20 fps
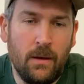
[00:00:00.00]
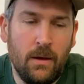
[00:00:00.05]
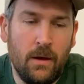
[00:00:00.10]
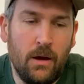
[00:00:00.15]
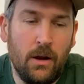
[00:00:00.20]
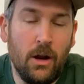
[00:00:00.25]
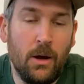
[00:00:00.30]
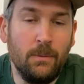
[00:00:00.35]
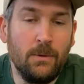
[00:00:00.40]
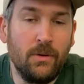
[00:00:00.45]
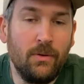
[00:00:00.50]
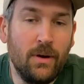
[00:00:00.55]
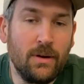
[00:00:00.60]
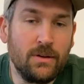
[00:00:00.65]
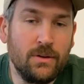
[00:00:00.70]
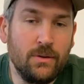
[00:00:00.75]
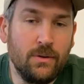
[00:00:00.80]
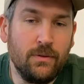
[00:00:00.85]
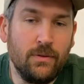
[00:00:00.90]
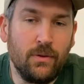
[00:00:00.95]
and I'm
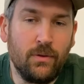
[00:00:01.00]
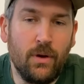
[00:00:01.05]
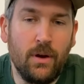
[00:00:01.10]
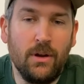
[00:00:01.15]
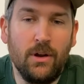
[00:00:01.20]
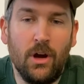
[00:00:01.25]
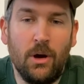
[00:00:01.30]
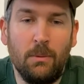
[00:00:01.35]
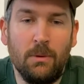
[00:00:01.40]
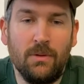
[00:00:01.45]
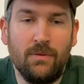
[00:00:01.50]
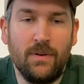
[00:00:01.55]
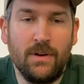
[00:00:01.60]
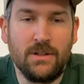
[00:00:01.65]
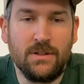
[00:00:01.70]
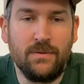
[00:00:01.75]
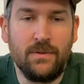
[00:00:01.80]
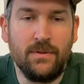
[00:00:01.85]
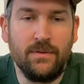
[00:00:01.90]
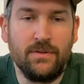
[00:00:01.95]
director of the Great Yarmouth
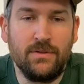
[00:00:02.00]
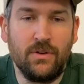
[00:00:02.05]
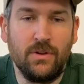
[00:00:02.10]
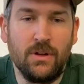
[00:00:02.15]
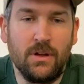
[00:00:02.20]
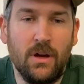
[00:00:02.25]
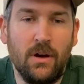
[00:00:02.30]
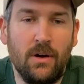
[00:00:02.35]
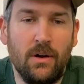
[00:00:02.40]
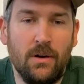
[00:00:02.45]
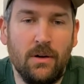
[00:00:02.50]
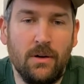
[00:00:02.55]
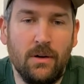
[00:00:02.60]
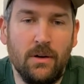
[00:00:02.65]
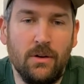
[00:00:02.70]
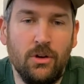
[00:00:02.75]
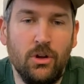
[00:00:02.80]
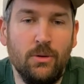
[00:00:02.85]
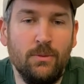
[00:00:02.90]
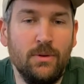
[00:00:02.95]
Festival of Sonic Art
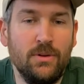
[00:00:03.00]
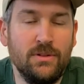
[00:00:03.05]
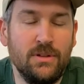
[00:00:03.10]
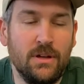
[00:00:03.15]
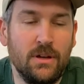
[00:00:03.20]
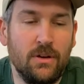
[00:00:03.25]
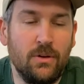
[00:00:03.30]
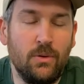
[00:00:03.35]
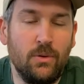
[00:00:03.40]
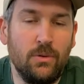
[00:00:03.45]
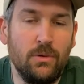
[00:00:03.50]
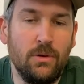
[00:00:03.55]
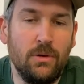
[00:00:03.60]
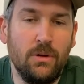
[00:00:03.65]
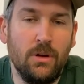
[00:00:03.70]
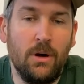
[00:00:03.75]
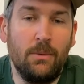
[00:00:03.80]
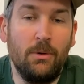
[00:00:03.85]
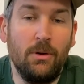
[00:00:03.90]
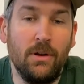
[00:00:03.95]
and New Music called
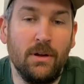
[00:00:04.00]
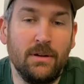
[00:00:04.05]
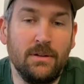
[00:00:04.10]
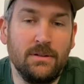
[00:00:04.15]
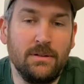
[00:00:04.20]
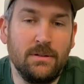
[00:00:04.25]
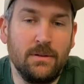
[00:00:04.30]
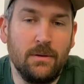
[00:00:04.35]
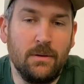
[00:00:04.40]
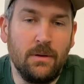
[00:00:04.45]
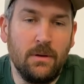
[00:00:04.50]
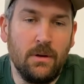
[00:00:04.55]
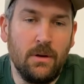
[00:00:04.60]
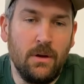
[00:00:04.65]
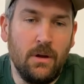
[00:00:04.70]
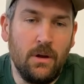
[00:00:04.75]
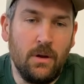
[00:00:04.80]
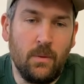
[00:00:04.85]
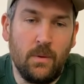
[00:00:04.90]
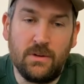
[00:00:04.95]
Yarmonics,
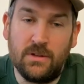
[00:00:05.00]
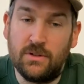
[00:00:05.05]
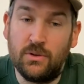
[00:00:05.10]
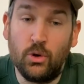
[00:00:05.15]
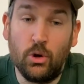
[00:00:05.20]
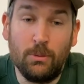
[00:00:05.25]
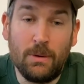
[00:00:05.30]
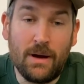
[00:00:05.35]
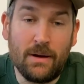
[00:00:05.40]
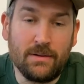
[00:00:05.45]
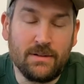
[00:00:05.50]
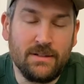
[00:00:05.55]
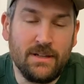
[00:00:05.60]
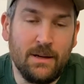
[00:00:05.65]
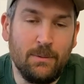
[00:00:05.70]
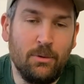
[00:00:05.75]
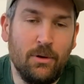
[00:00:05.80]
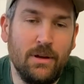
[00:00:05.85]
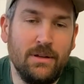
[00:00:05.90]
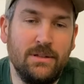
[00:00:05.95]
which is all about
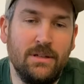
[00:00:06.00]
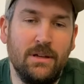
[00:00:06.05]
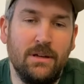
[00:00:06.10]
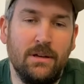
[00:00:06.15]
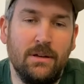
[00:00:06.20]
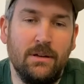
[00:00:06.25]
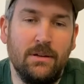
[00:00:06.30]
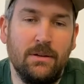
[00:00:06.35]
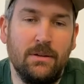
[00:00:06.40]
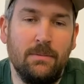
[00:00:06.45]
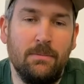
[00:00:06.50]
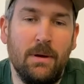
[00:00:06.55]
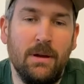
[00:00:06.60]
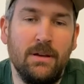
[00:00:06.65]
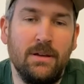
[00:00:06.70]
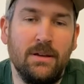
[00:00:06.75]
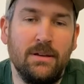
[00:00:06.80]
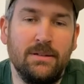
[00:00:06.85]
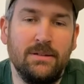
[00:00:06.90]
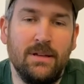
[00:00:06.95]
celebrating and
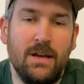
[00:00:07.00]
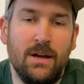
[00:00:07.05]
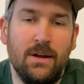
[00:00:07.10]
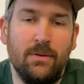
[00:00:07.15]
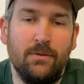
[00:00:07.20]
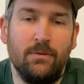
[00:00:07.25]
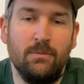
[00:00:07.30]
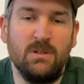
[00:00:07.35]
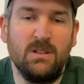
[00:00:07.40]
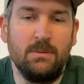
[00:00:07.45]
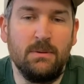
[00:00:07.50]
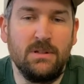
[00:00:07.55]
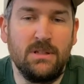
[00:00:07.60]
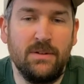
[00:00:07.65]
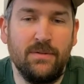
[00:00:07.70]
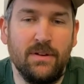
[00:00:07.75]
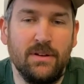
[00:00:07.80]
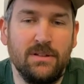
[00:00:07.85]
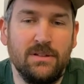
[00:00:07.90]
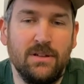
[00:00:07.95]
making sound from
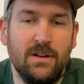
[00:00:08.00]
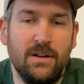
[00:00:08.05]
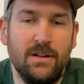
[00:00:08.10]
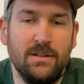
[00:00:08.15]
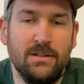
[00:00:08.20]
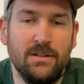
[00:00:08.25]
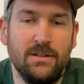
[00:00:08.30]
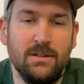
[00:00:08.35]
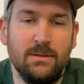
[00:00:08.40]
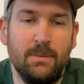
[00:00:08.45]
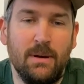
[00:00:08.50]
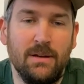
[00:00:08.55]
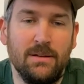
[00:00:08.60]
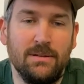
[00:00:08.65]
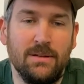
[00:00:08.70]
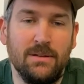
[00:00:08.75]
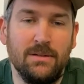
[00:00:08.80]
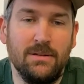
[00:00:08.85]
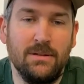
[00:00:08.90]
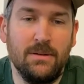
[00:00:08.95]
specific sites and
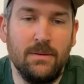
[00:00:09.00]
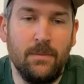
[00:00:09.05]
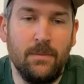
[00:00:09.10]
spaces.